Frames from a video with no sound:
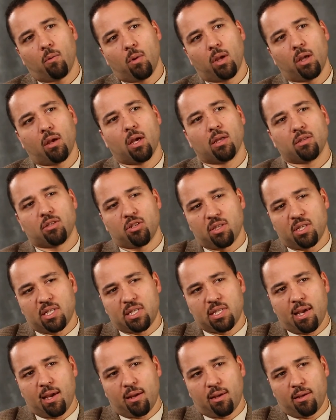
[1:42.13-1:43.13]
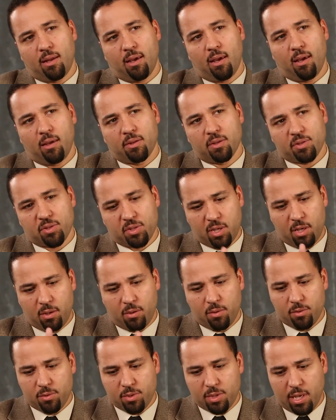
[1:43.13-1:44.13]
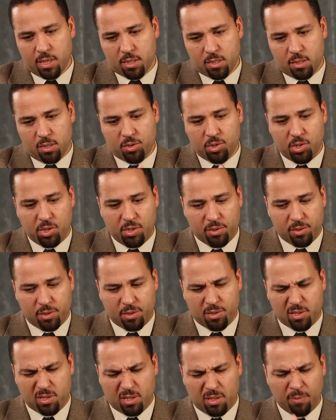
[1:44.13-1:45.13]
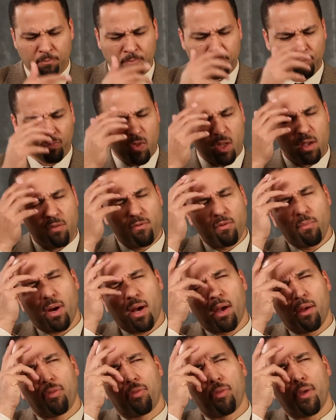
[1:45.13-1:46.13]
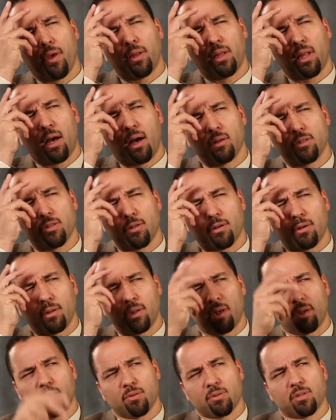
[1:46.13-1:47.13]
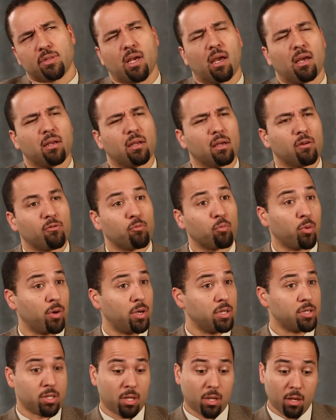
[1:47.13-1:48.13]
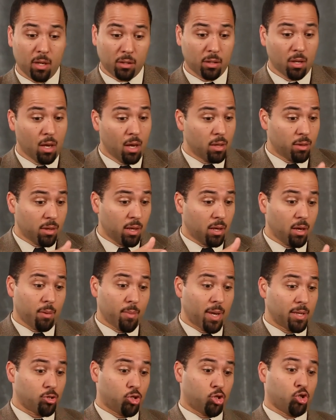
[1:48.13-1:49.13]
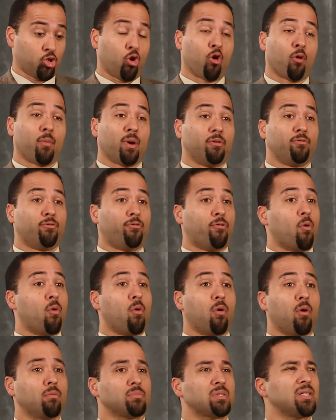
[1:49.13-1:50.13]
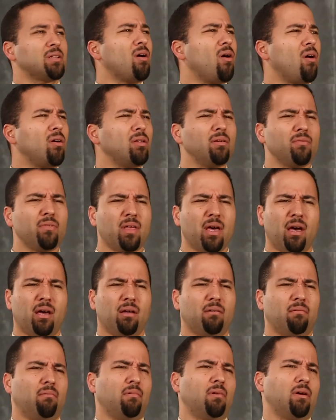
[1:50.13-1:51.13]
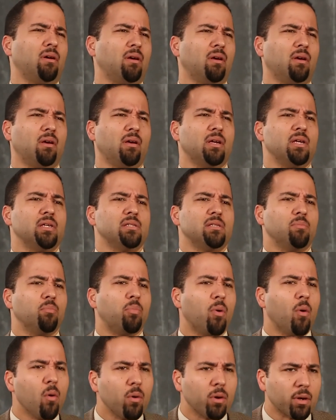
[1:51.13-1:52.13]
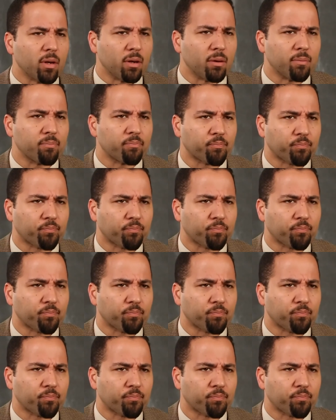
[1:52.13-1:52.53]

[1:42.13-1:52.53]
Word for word: We get to the techne, the skills, exegesis, and even my theological understanding of preaching and thinking about sermon forms, and all of that is important.